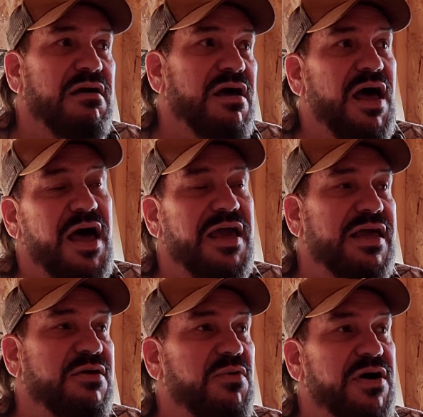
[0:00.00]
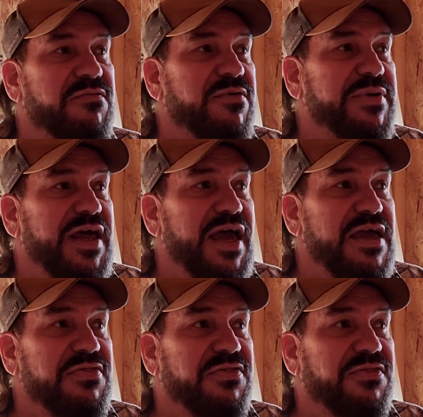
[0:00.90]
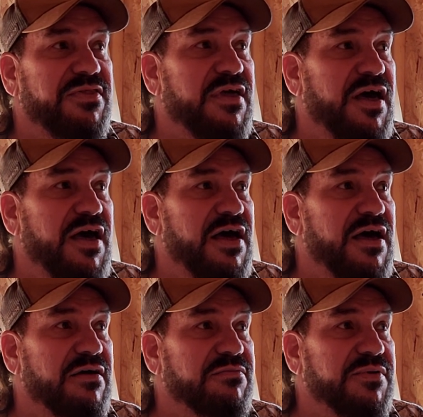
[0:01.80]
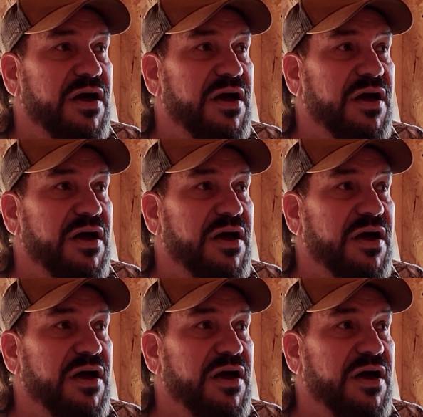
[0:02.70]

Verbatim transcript: uh, anywhere from an eighth, uh,